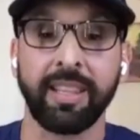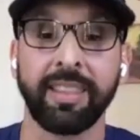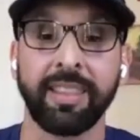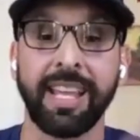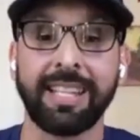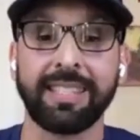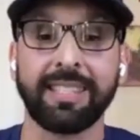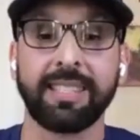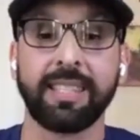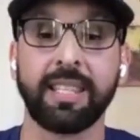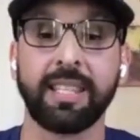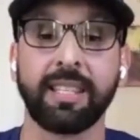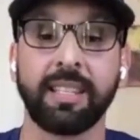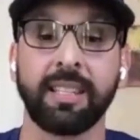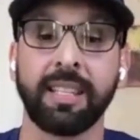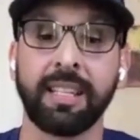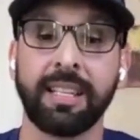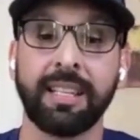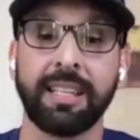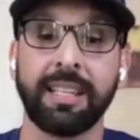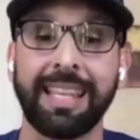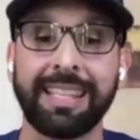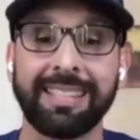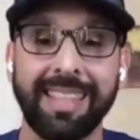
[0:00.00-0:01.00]
And that's the
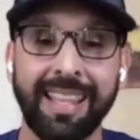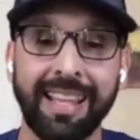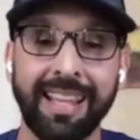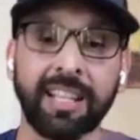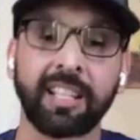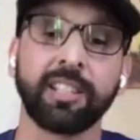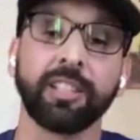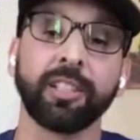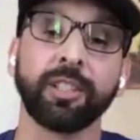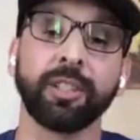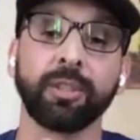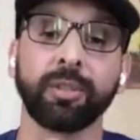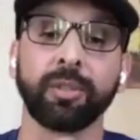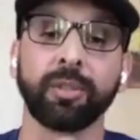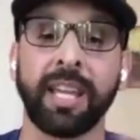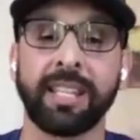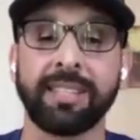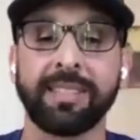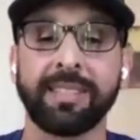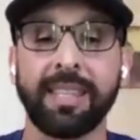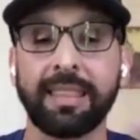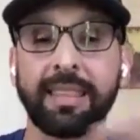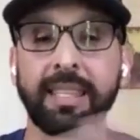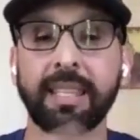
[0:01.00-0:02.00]
that's that glue.
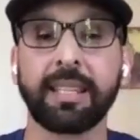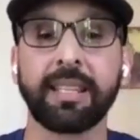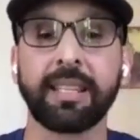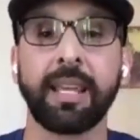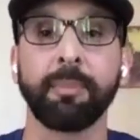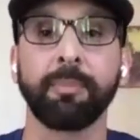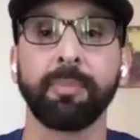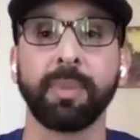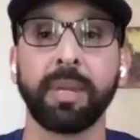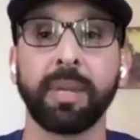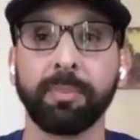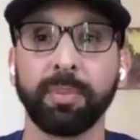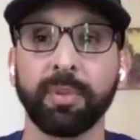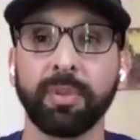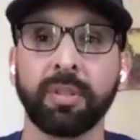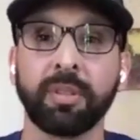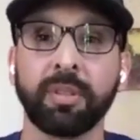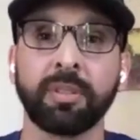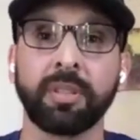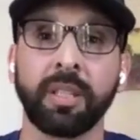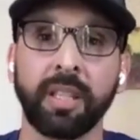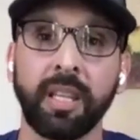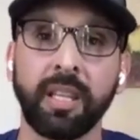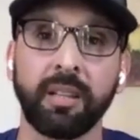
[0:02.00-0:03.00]
That's the thing that
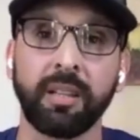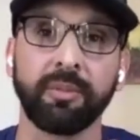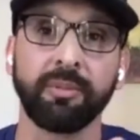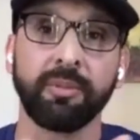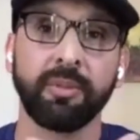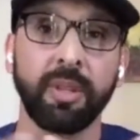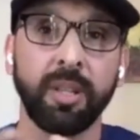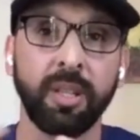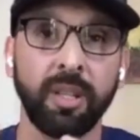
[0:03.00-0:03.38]
people again,